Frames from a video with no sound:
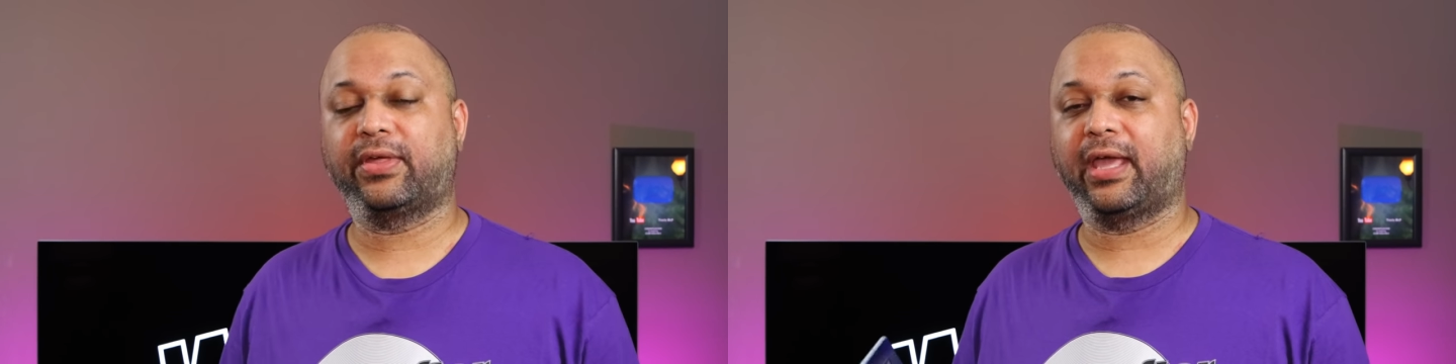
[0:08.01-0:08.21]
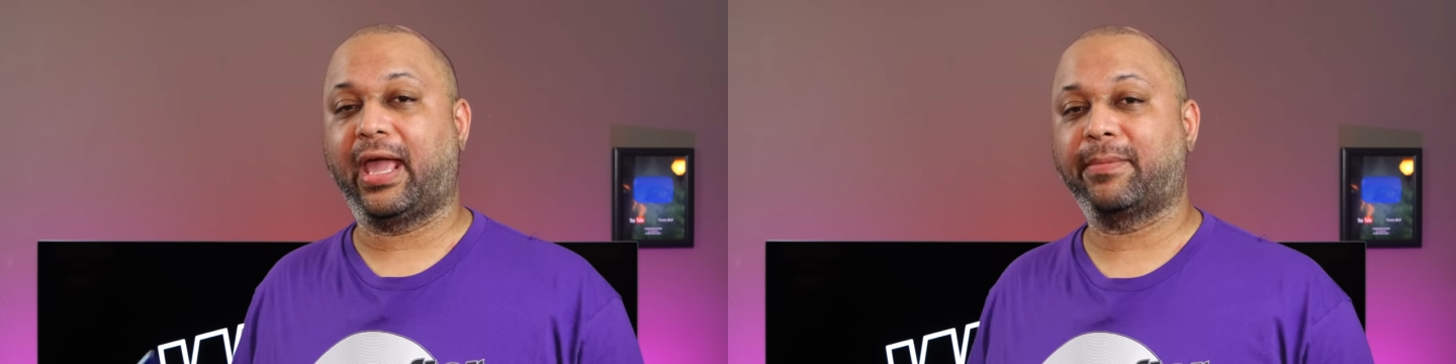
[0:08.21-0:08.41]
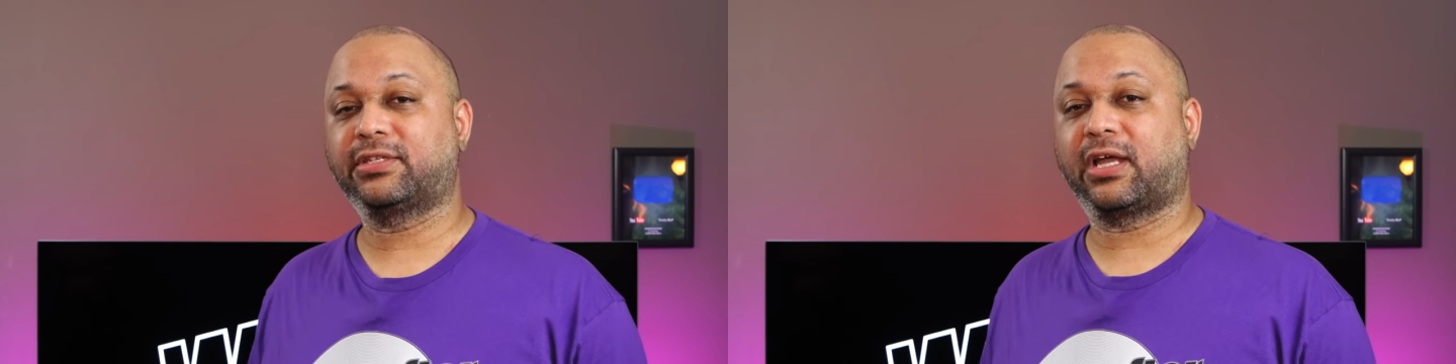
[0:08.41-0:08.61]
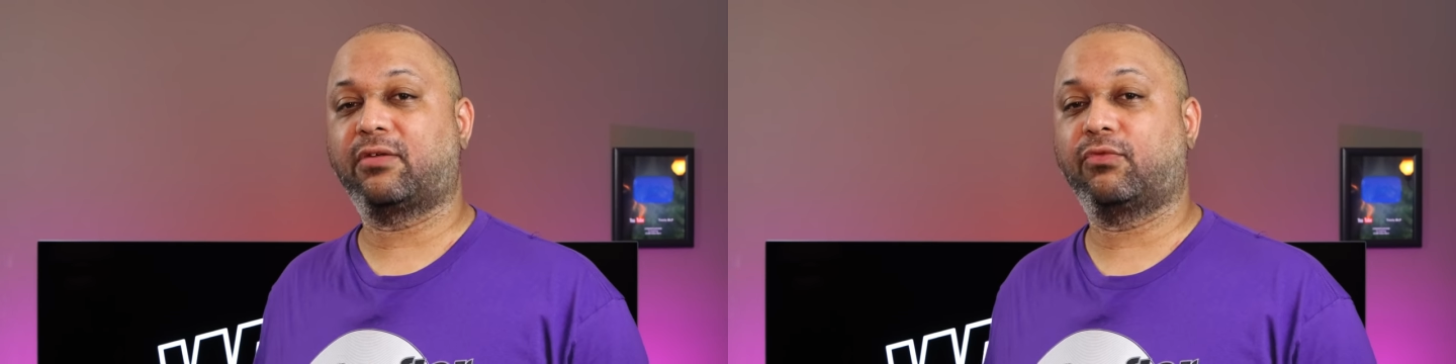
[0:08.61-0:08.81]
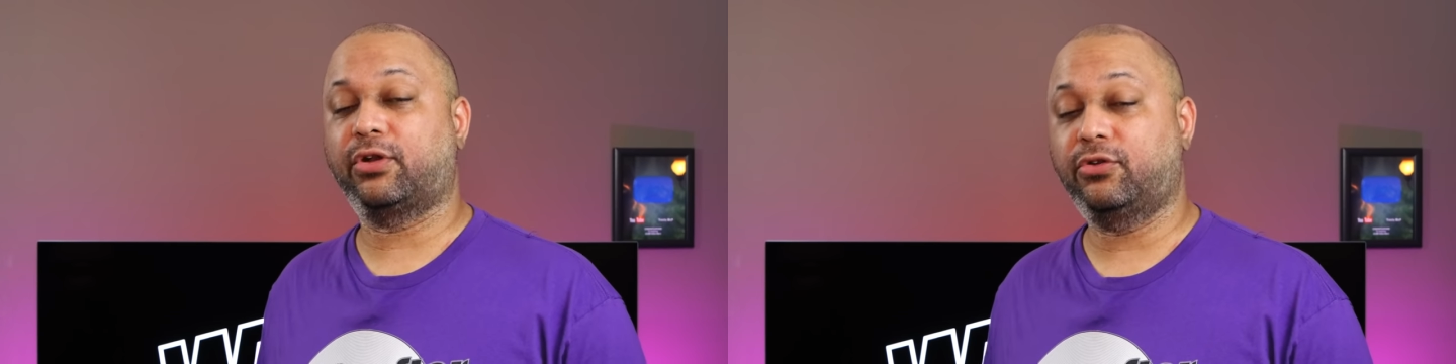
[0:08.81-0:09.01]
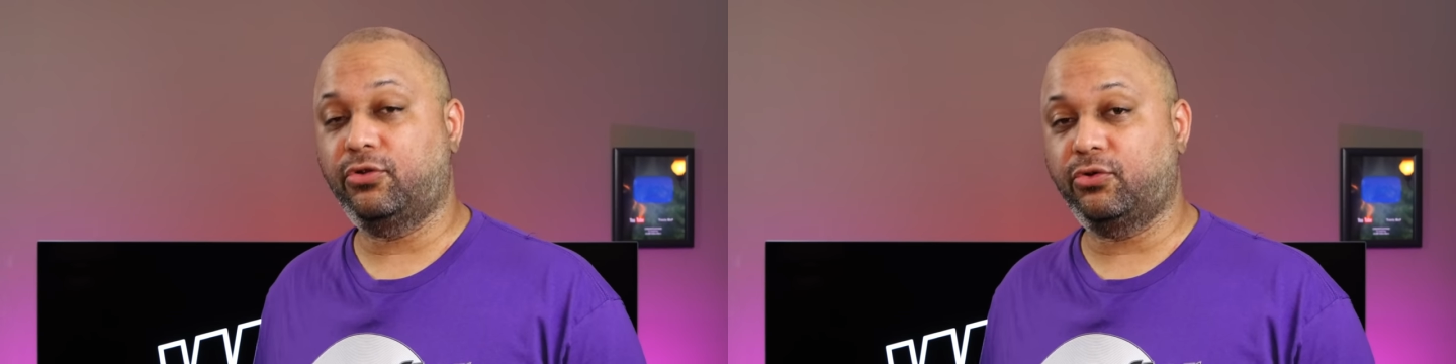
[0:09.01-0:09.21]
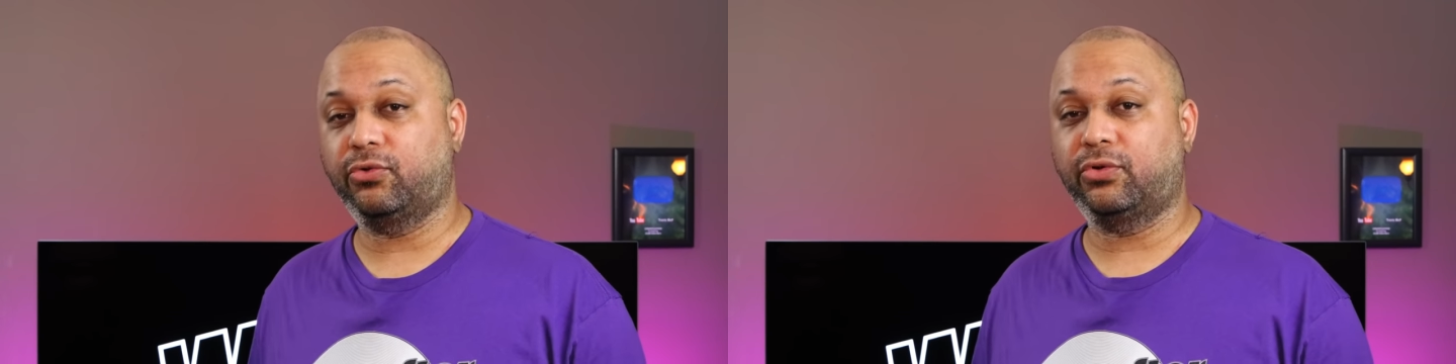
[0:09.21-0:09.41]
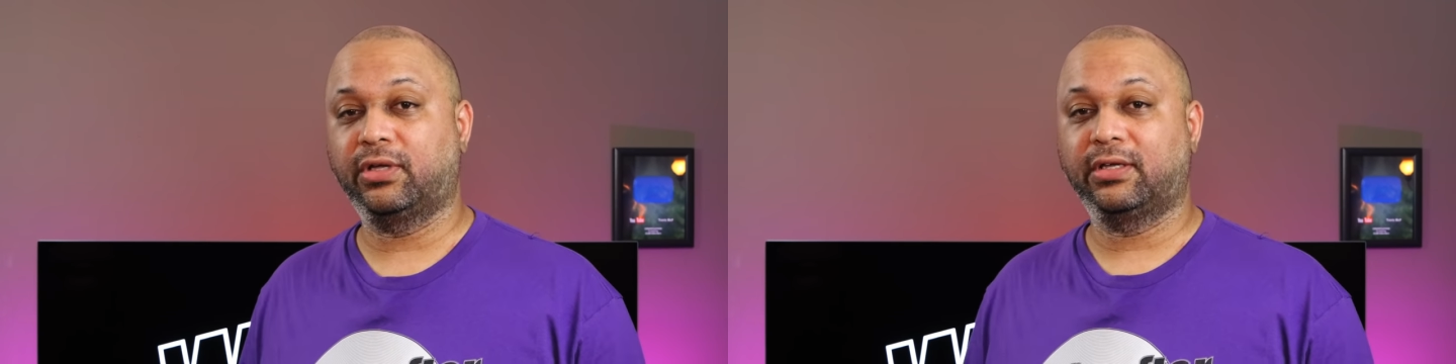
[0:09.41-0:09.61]
the Amazon
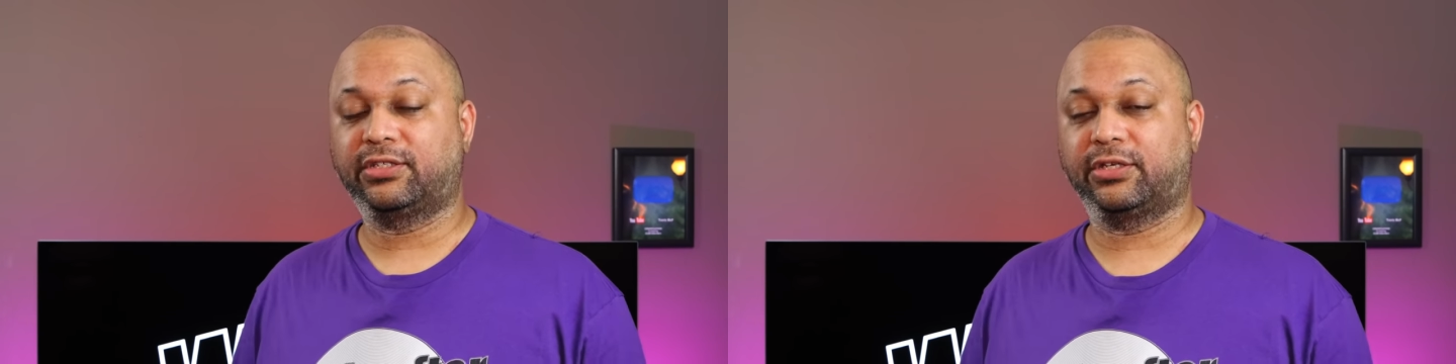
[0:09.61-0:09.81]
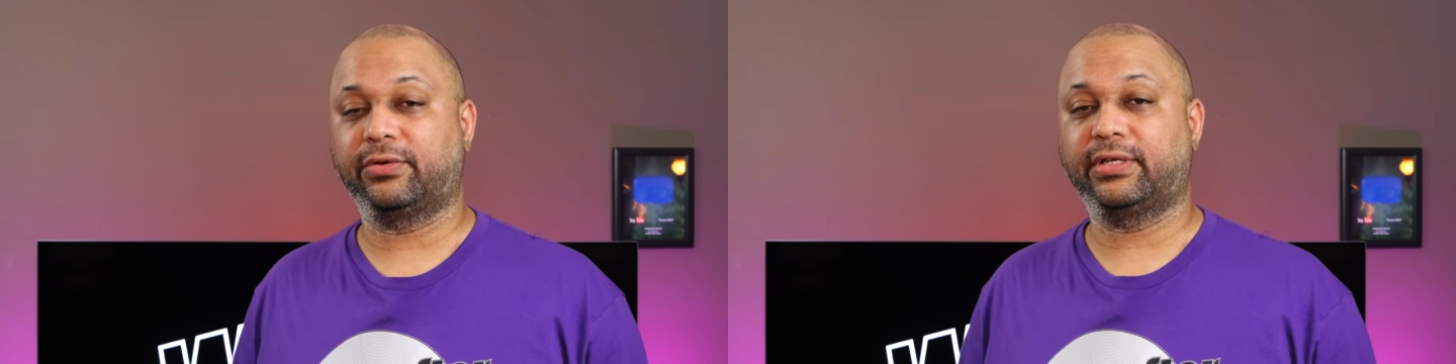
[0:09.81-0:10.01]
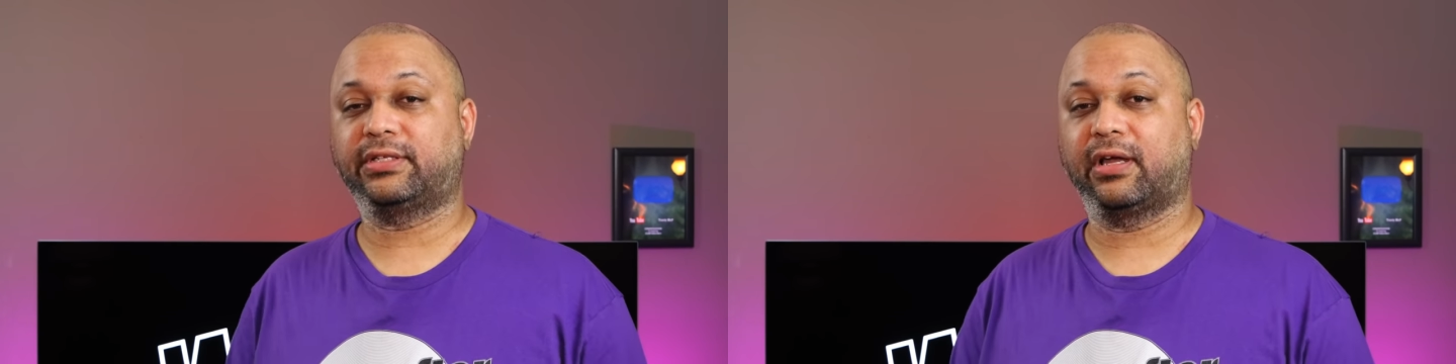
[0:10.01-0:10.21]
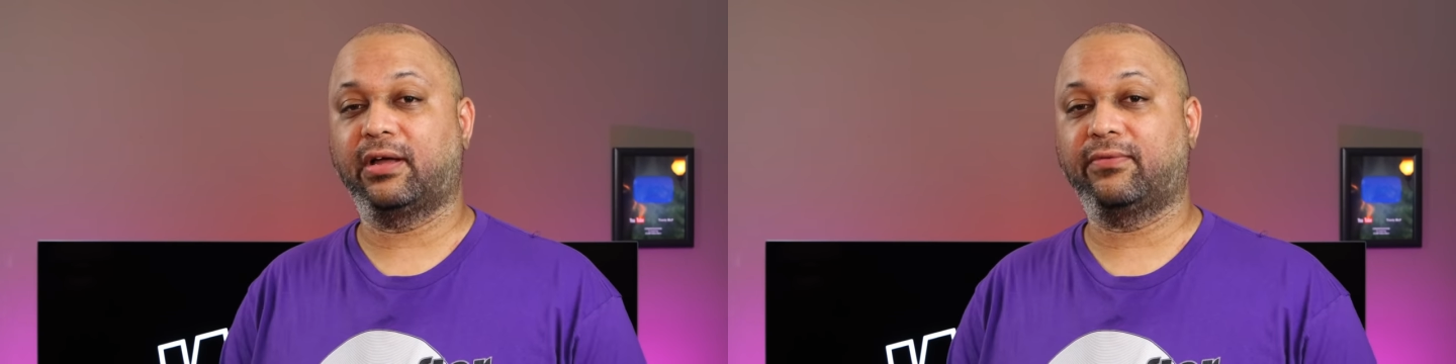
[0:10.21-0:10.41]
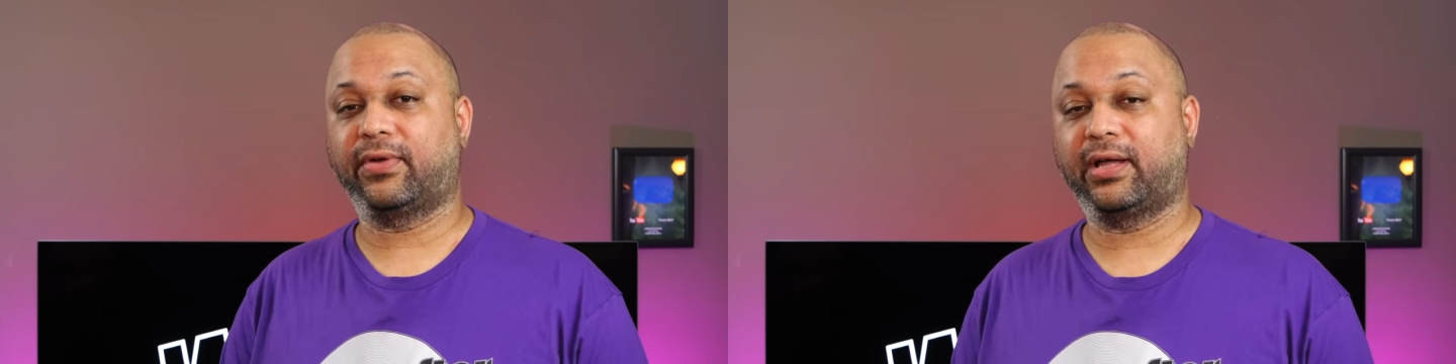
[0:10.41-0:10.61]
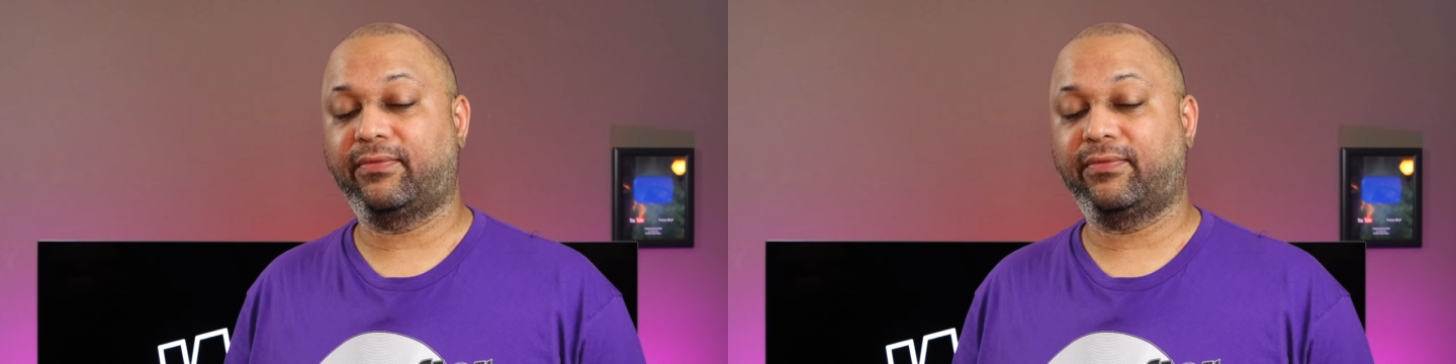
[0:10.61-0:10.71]
Renewed series of uh,